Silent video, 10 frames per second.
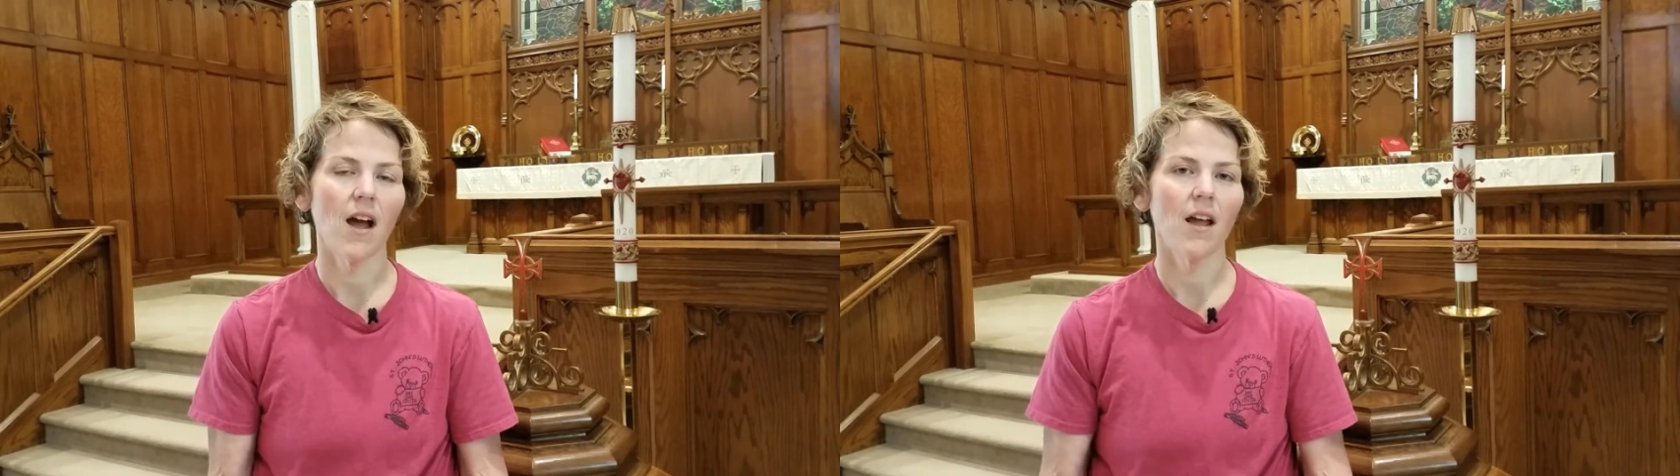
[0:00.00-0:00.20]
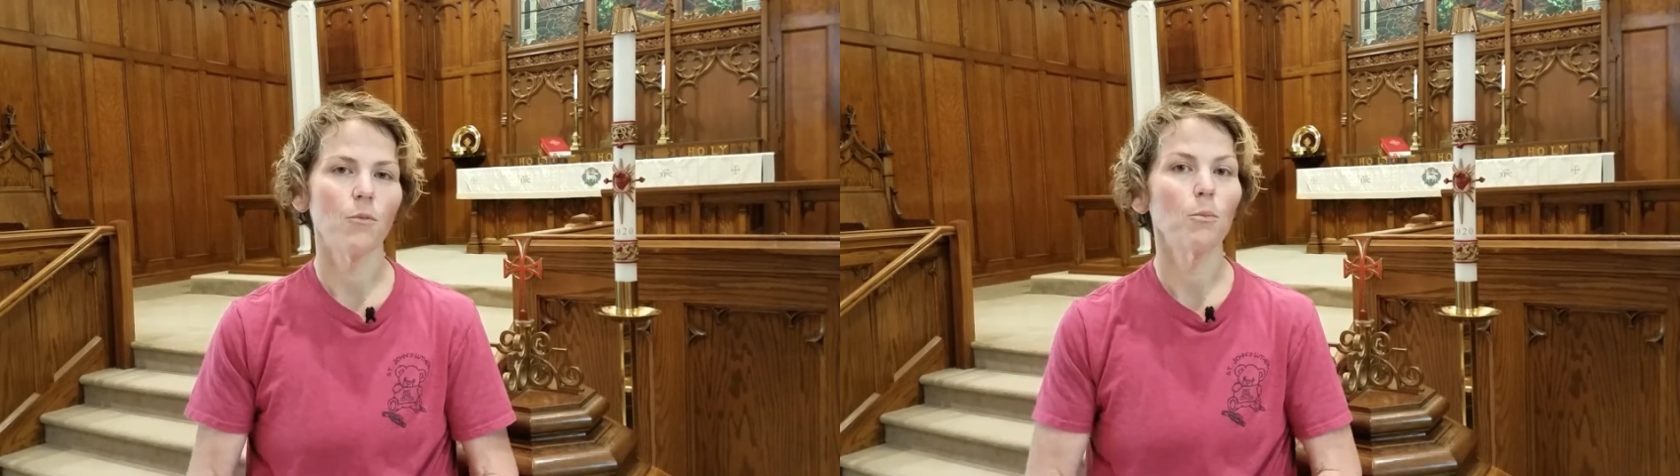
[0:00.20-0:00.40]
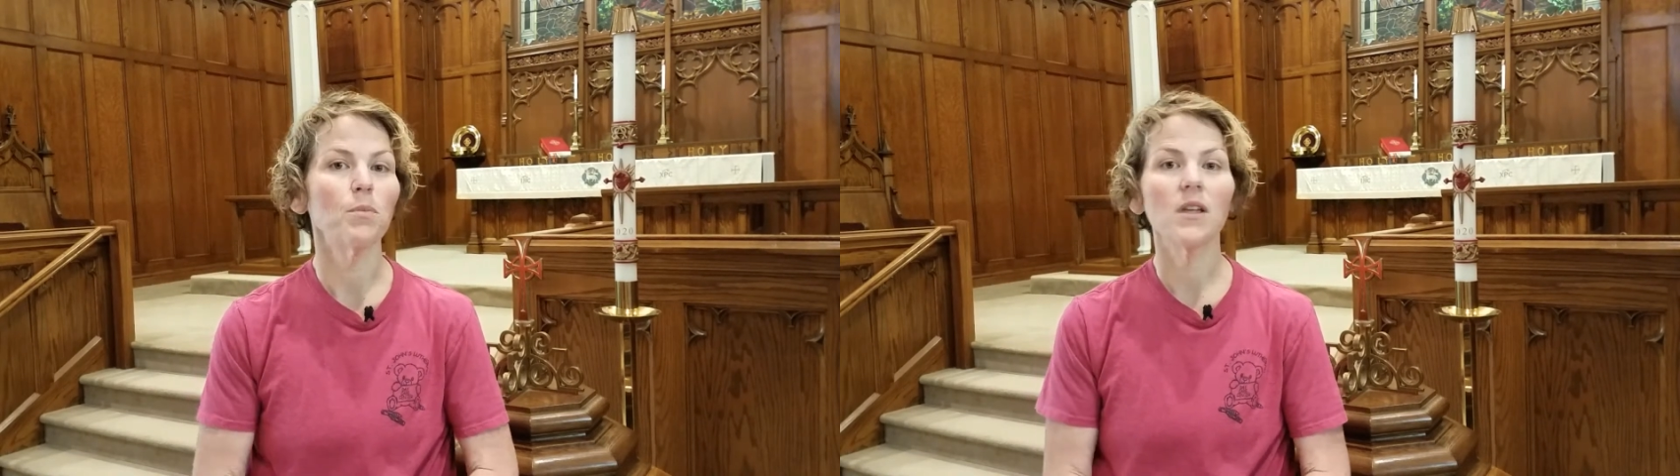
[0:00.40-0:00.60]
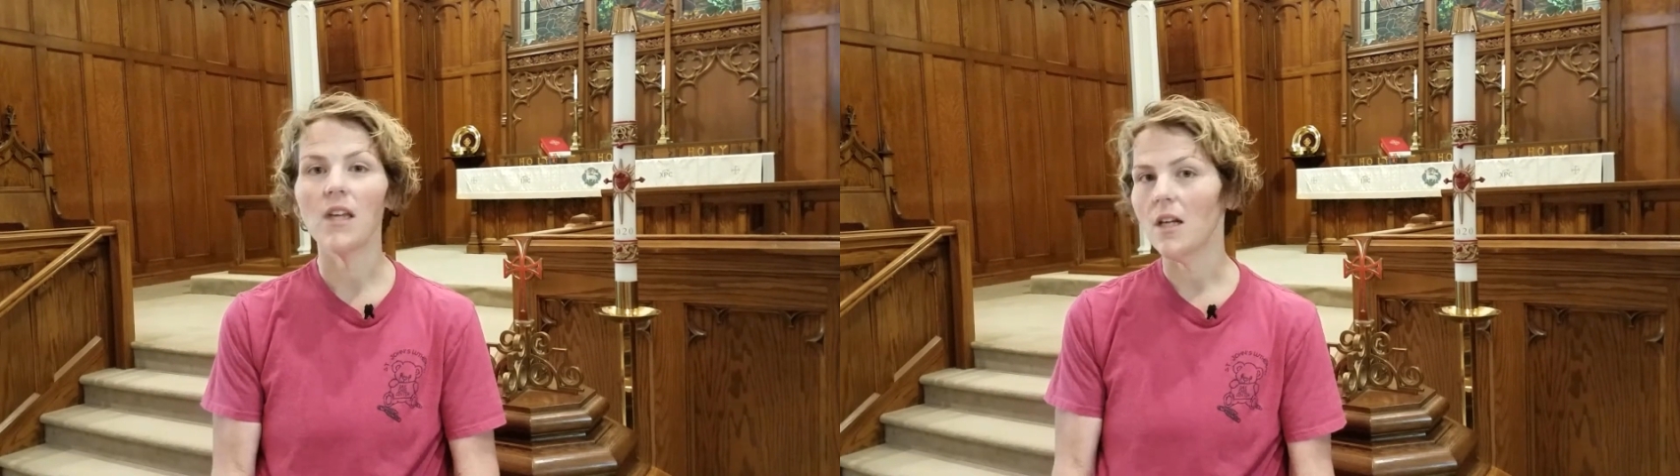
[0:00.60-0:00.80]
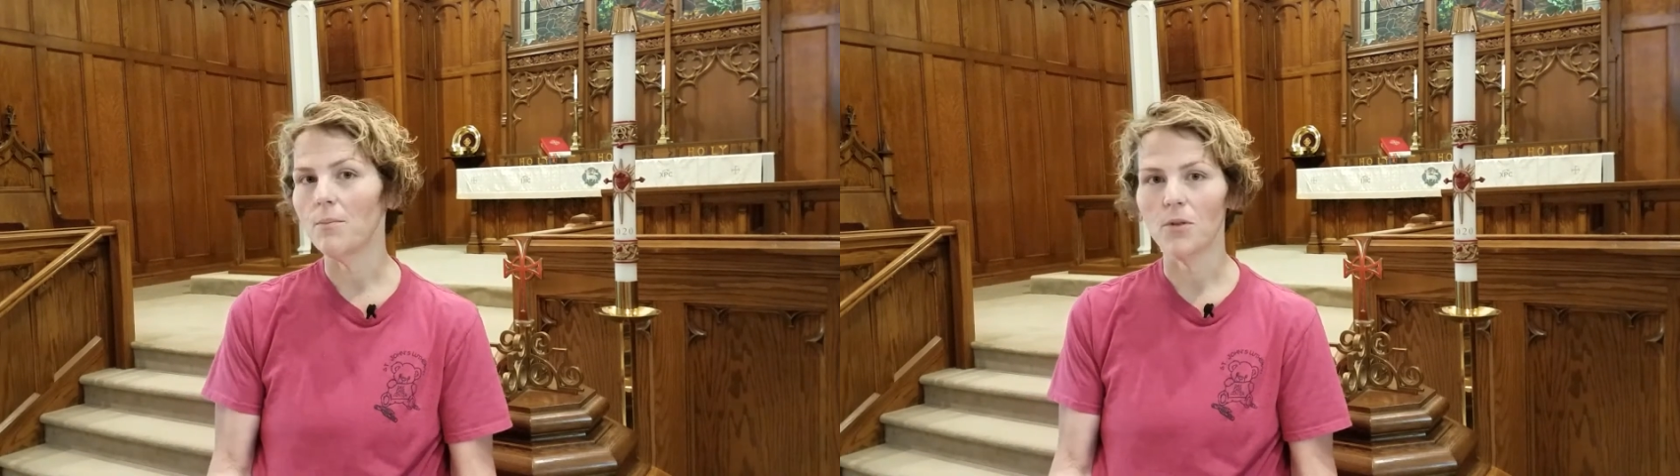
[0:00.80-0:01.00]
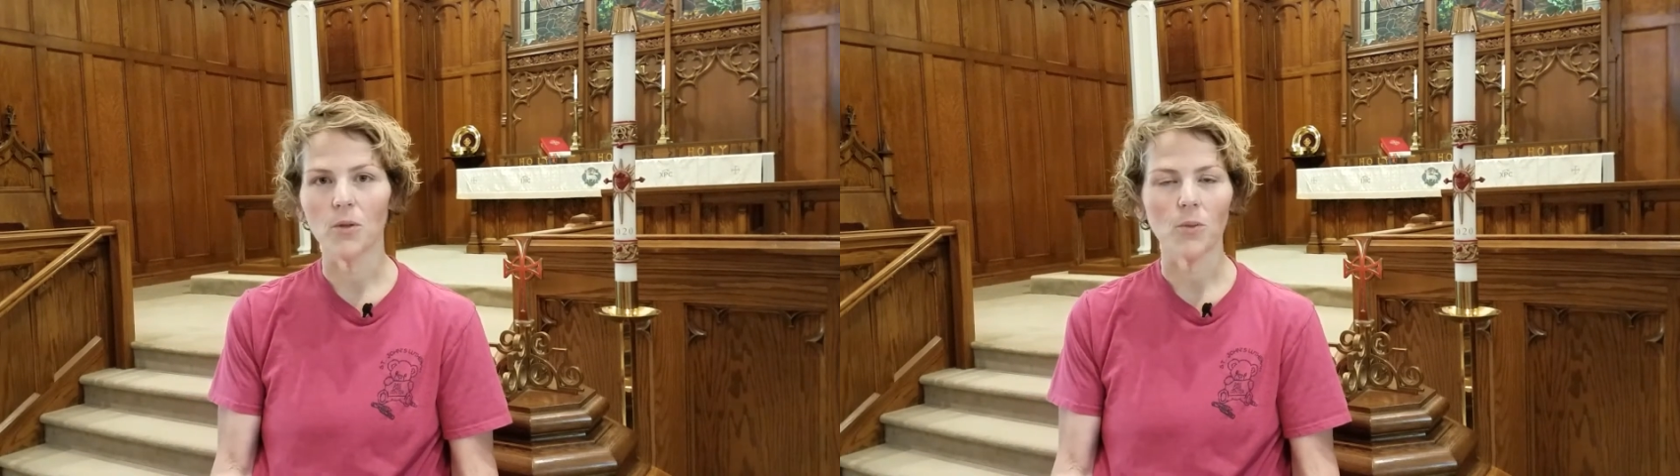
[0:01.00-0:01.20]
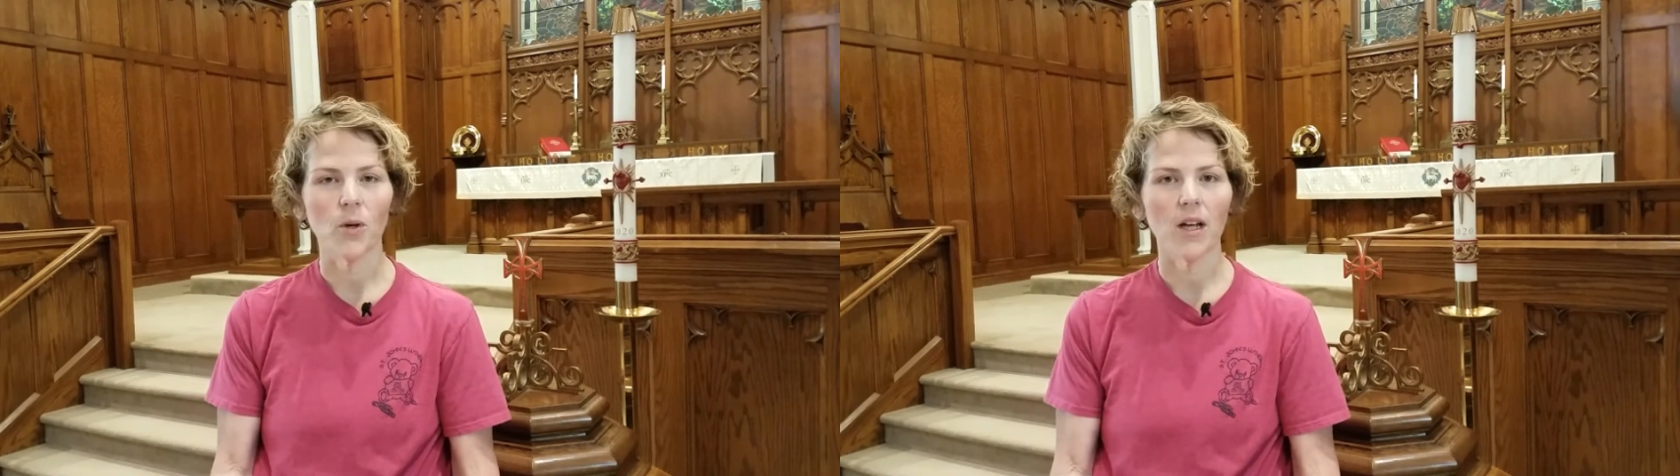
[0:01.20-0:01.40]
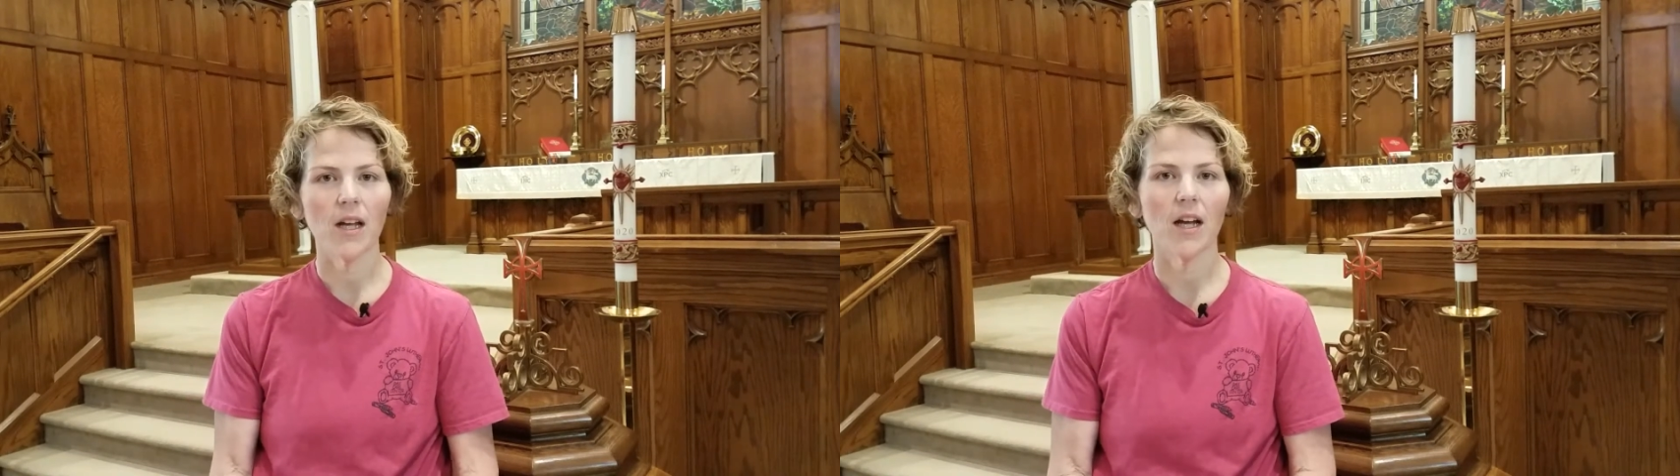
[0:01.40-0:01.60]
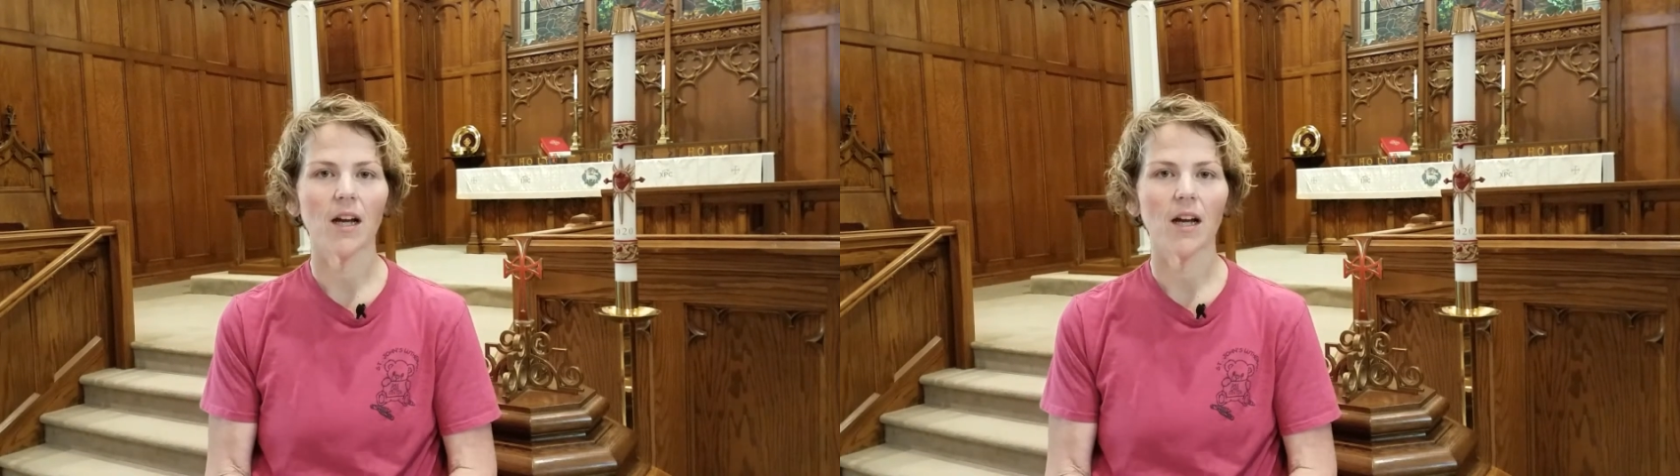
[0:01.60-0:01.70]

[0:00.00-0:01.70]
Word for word: I bleed blue and white.